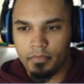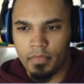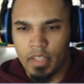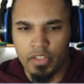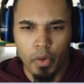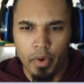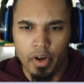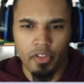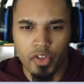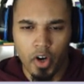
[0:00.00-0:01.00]
so I want
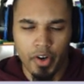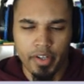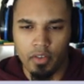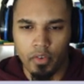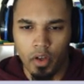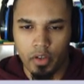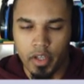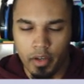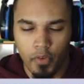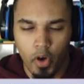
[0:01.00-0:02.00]
another target
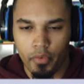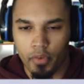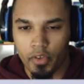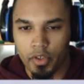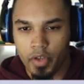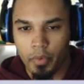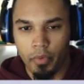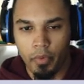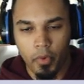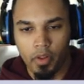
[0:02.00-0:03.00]
to evolve over, so I wanted
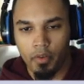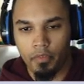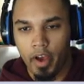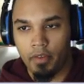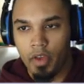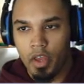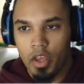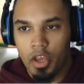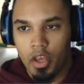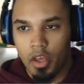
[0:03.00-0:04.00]
1 more level 5.
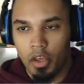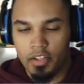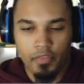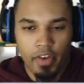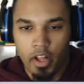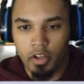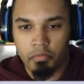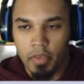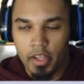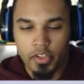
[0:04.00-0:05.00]
It's a vanilla.
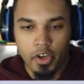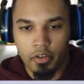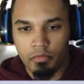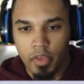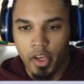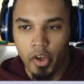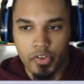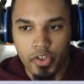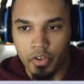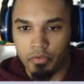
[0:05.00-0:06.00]
It's good. It
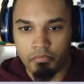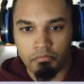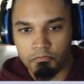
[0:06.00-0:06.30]
costs 2.